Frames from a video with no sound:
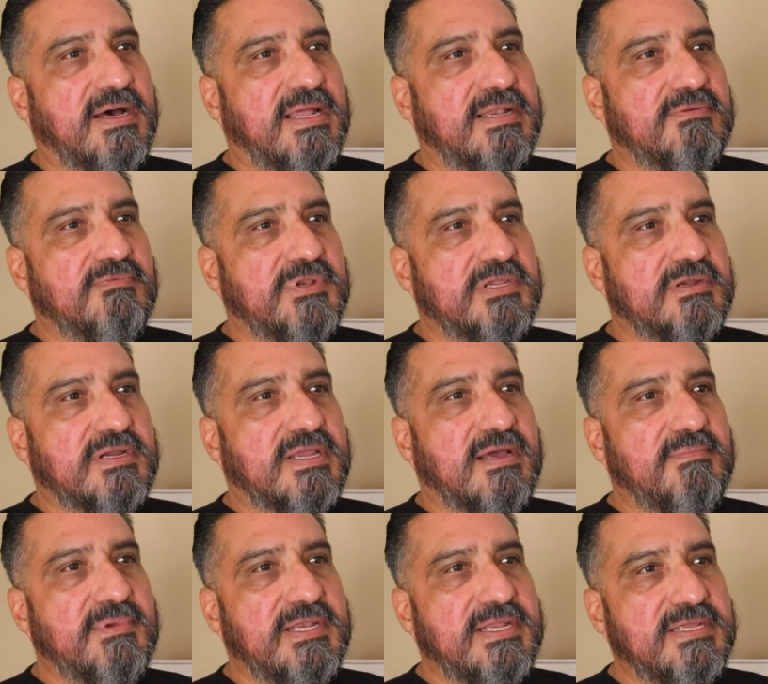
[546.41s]
but when you're
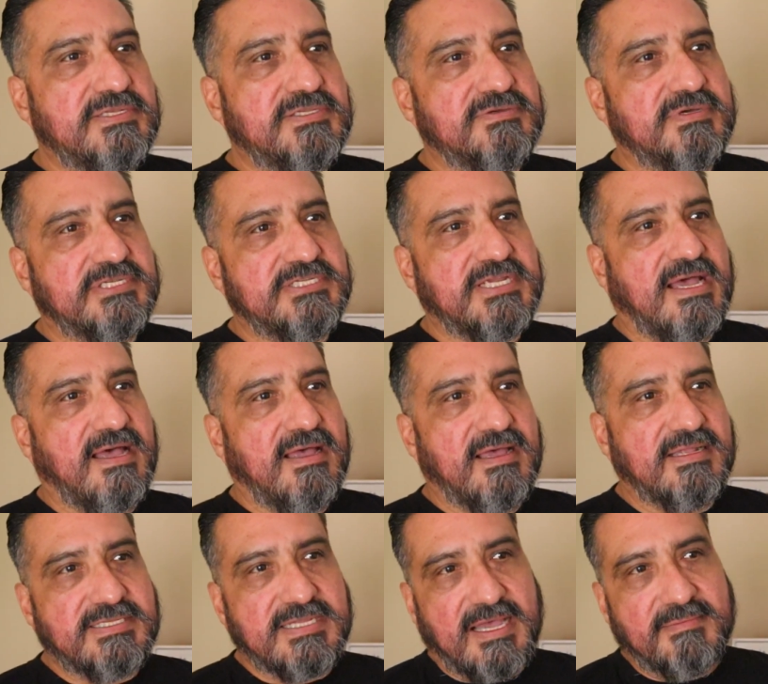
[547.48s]
coming into a
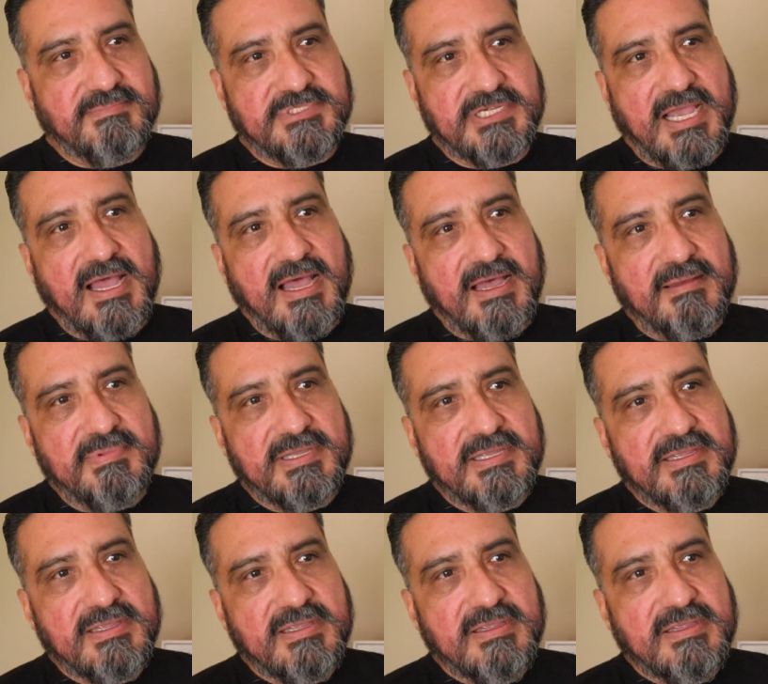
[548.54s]
top job,